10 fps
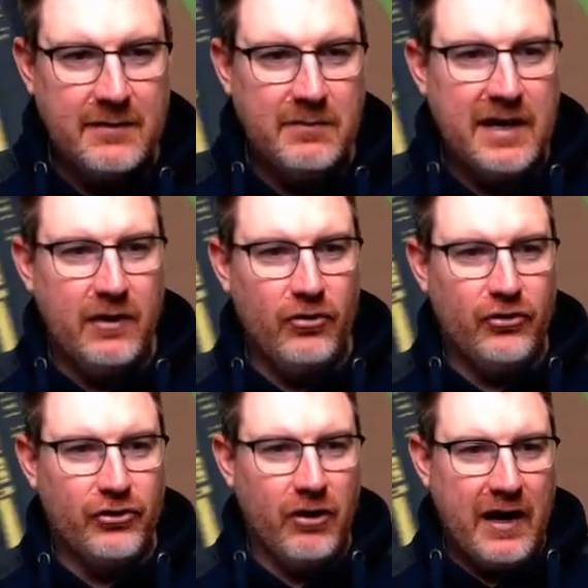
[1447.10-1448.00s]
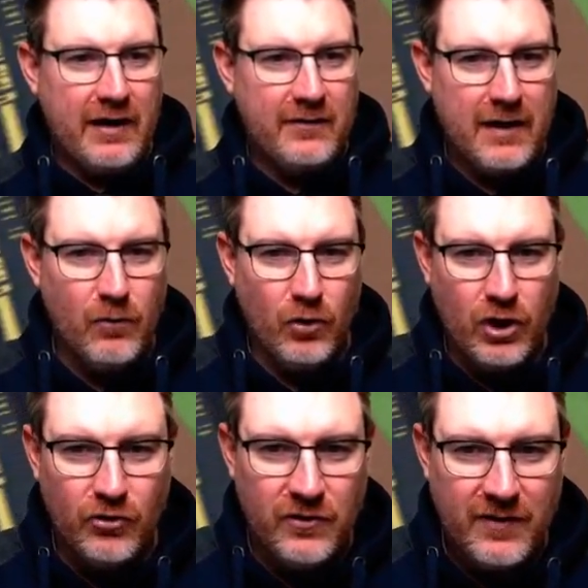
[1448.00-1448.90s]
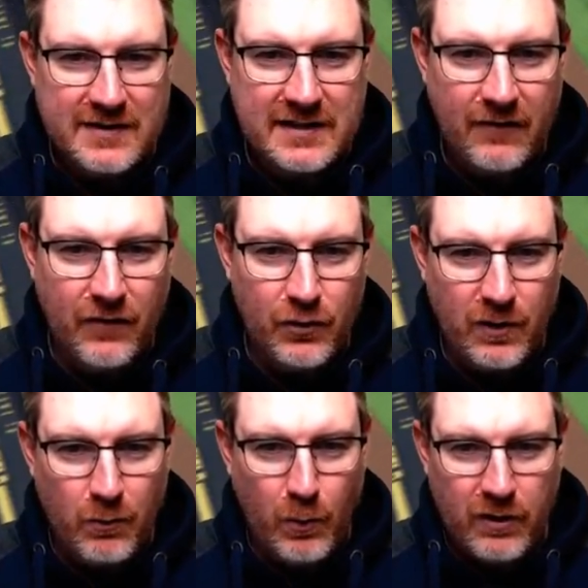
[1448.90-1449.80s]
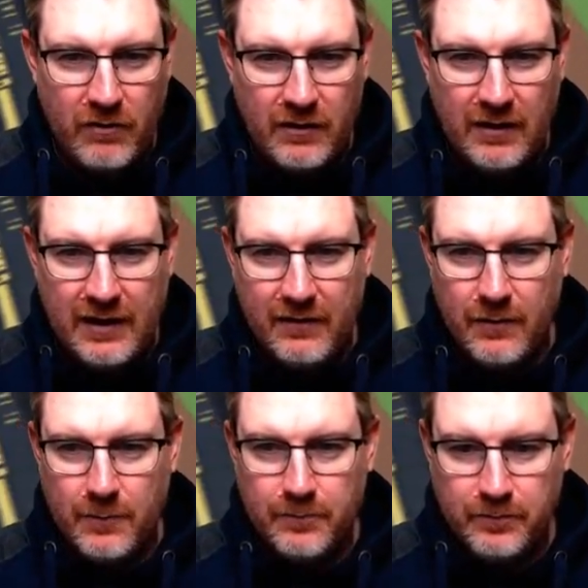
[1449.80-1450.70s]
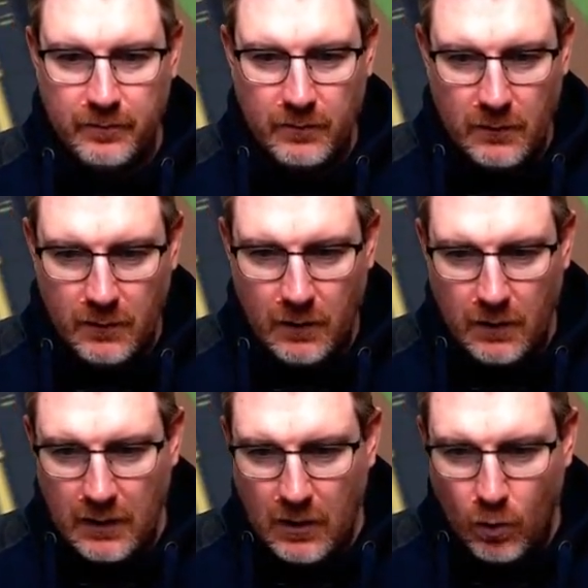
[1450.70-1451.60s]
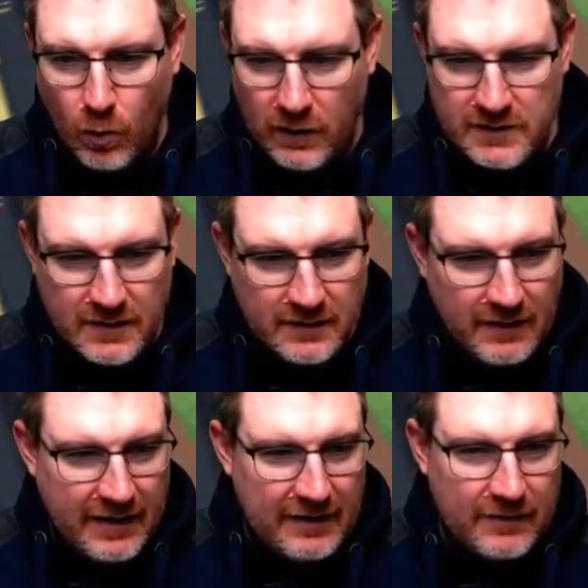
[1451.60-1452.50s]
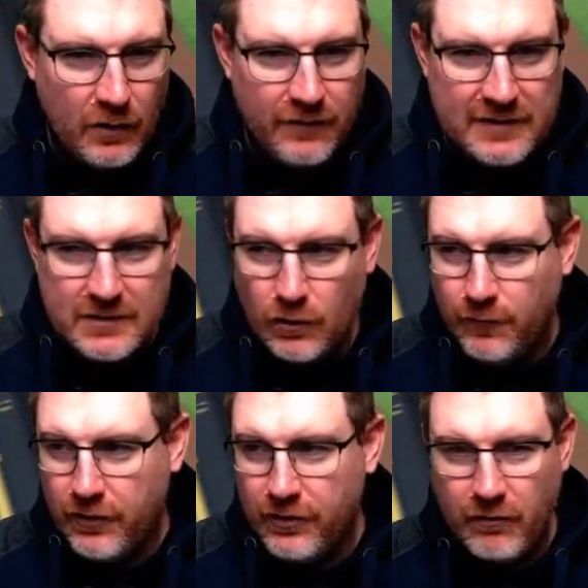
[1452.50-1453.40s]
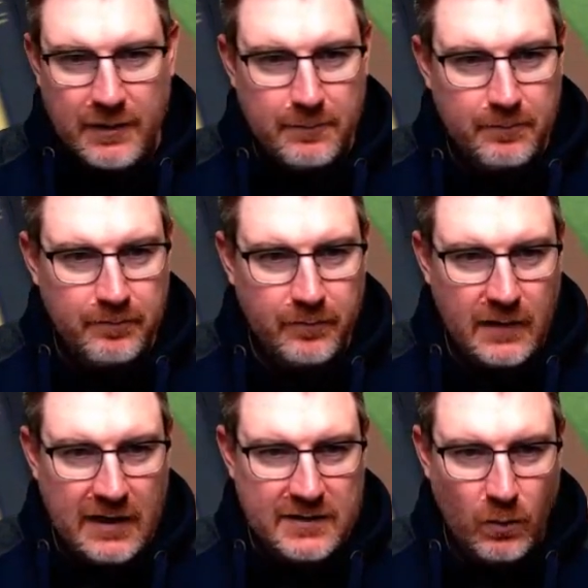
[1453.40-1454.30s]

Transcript: him down on strikes and will go to the seventh with a one-run lead. Watson to lead us off. He's two for three. It's a